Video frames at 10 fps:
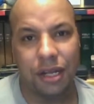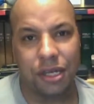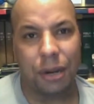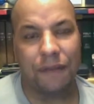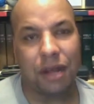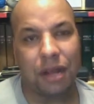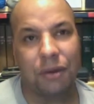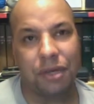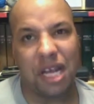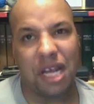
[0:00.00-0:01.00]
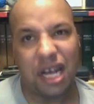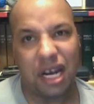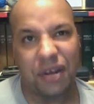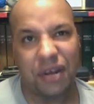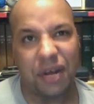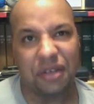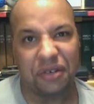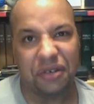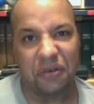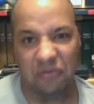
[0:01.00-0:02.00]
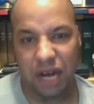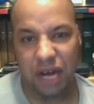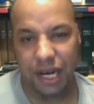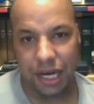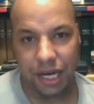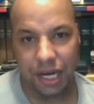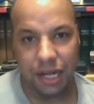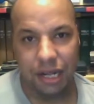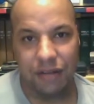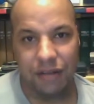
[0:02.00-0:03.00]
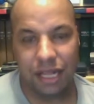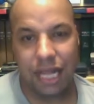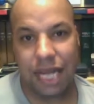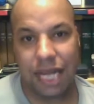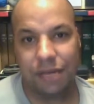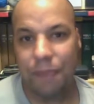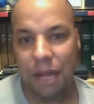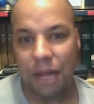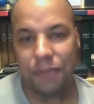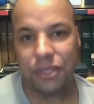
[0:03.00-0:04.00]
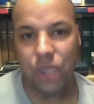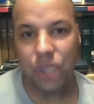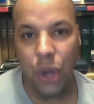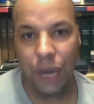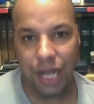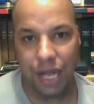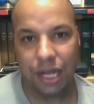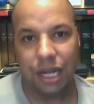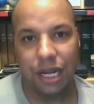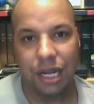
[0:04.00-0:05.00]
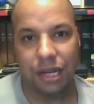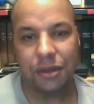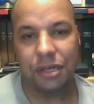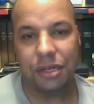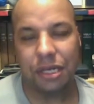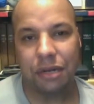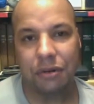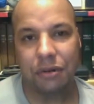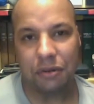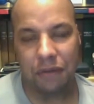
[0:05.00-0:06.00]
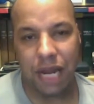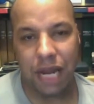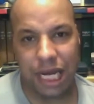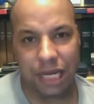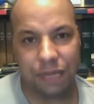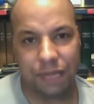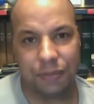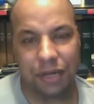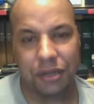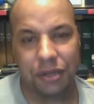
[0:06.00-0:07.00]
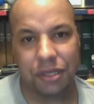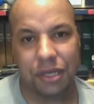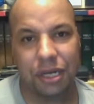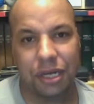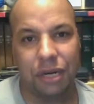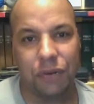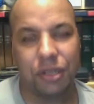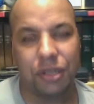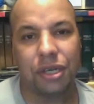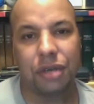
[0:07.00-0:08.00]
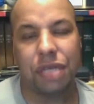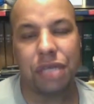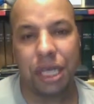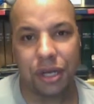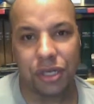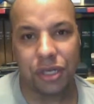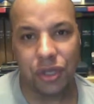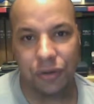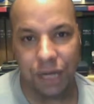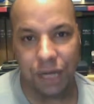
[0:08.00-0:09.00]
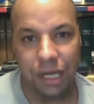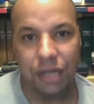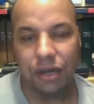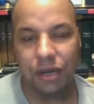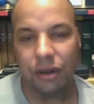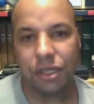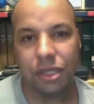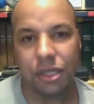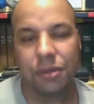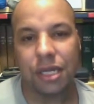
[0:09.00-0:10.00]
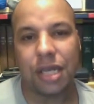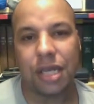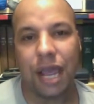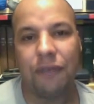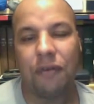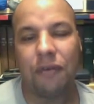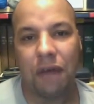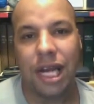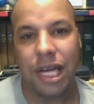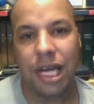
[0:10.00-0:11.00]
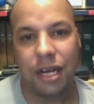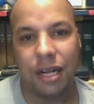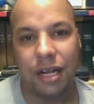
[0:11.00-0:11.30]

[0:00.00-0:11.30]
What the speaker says: So even though technically you are just grinding, there's a purpose to it. You're grinding because you want to continue the story, not just for the sake of grinding.